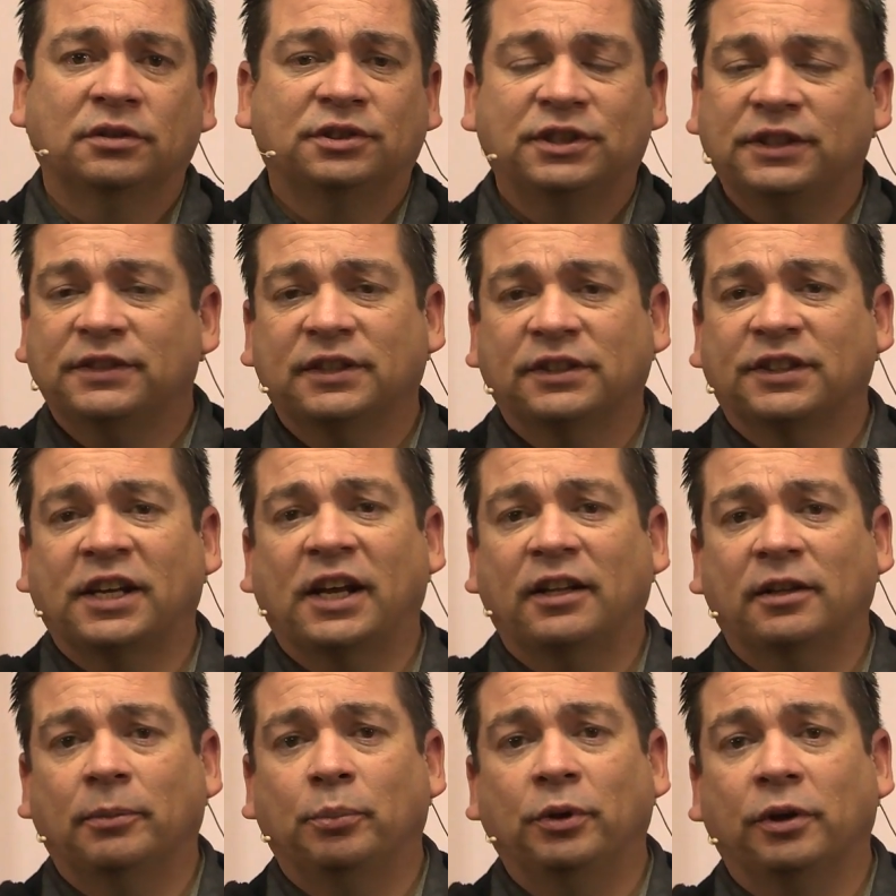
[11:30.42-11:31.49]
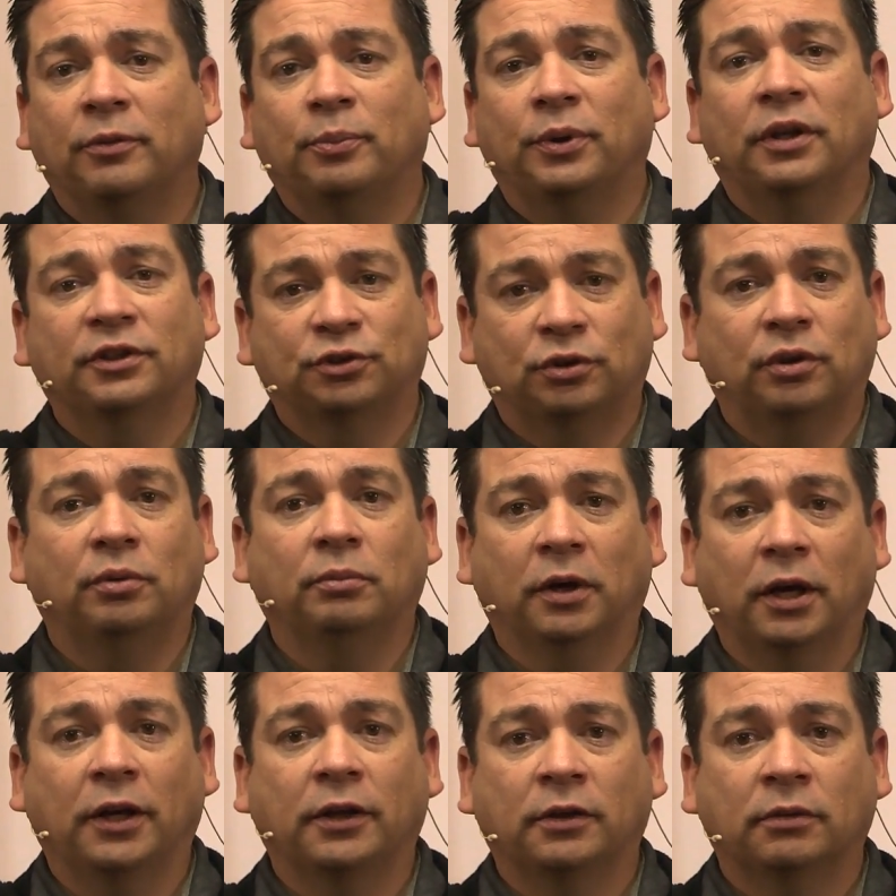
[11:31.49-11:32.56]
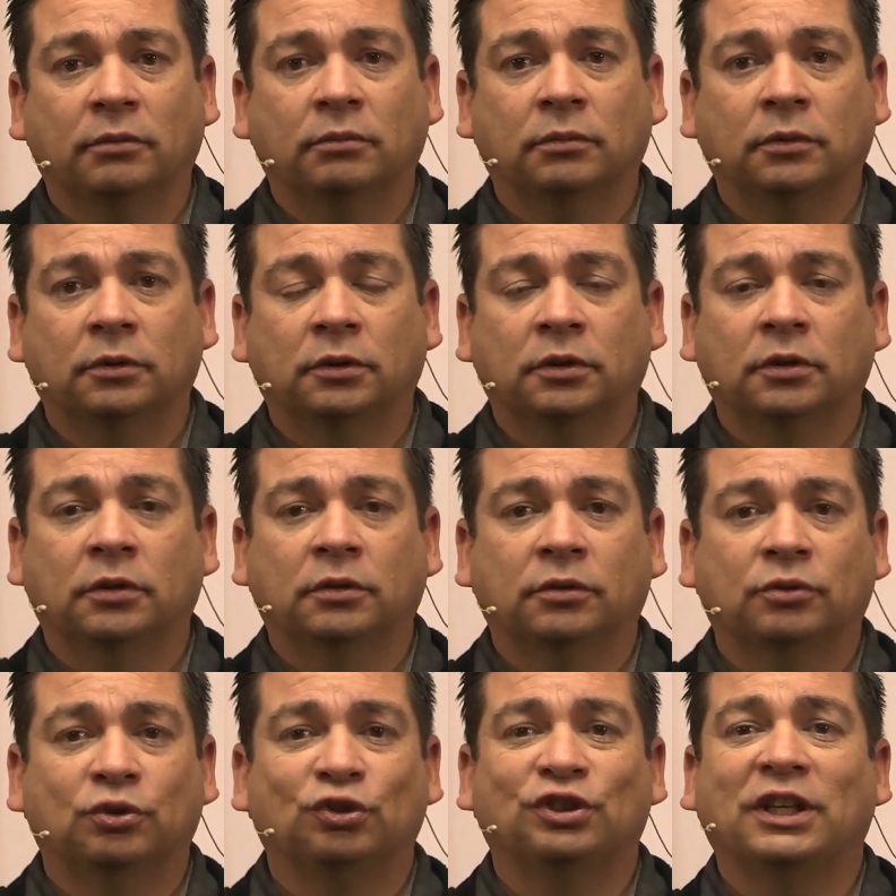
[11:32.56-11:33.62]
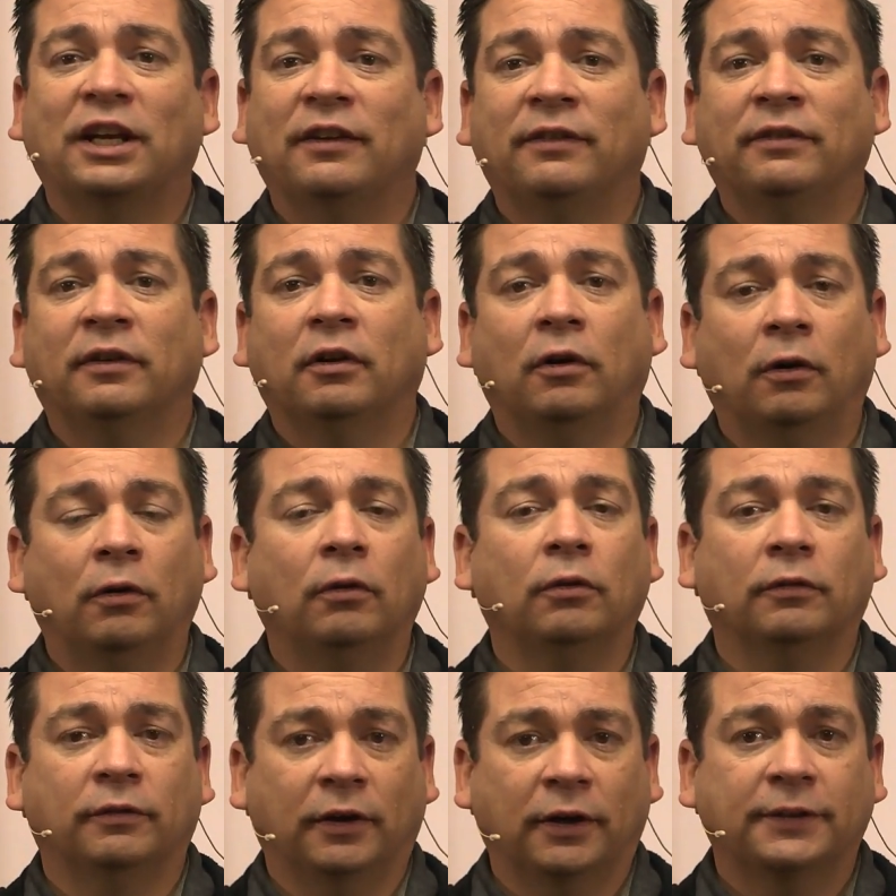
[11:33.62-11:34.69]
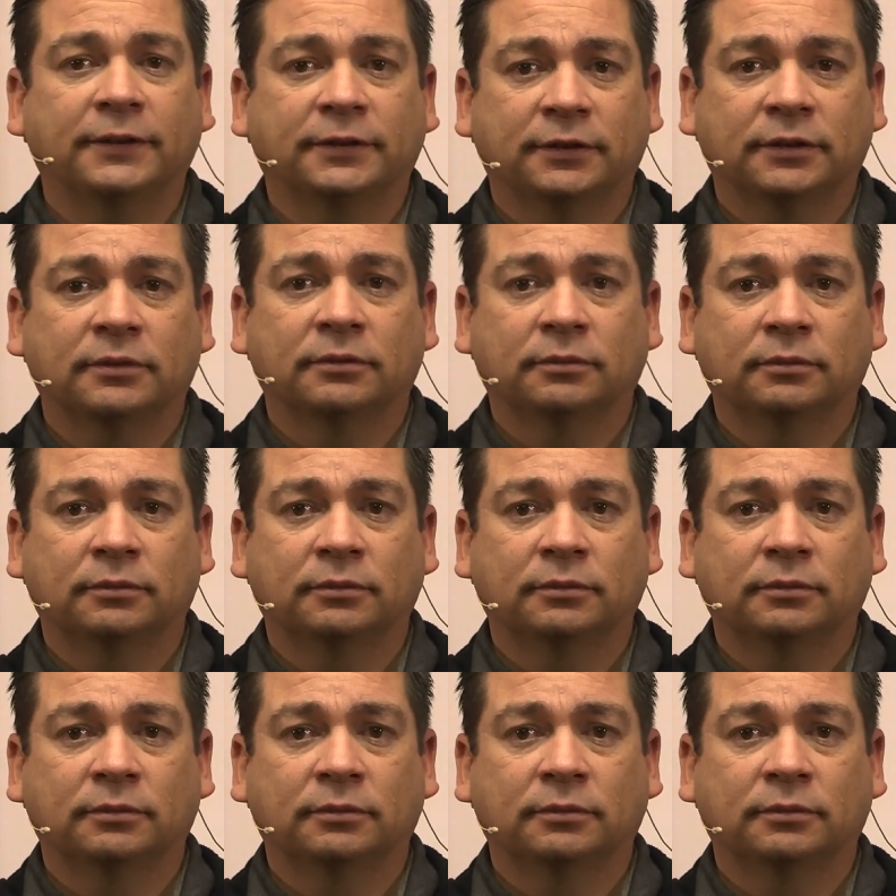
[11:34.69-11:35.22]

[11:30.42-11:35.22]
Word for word: Jesus had the big picture in mind to save all of us.